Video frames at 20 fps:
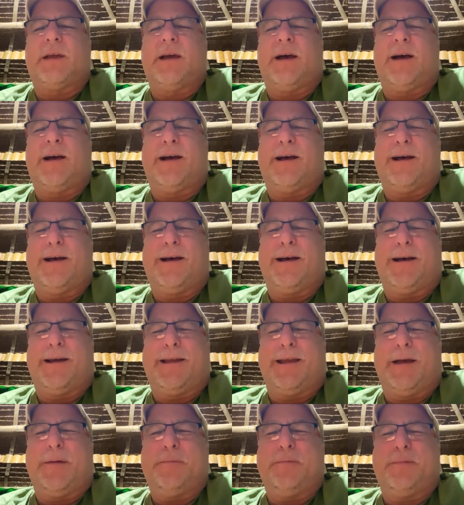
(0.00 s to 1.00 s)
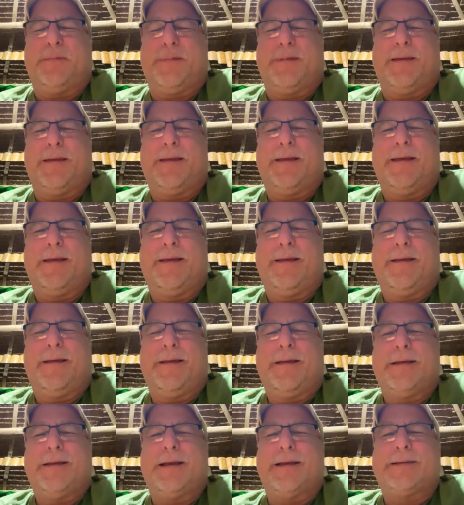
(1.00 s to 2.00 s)
ha ha ha." Yep.
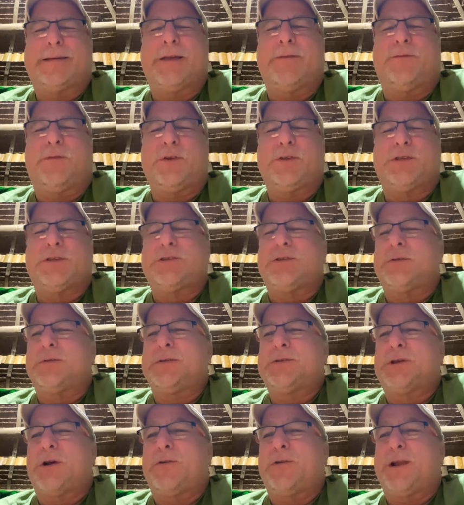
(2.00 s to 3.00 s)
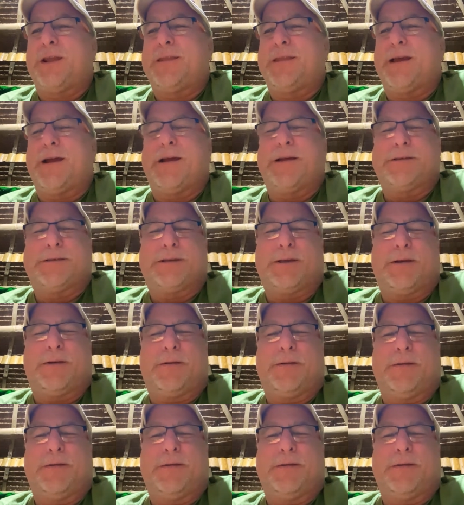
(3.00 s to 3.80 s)
Sinful is already there. So,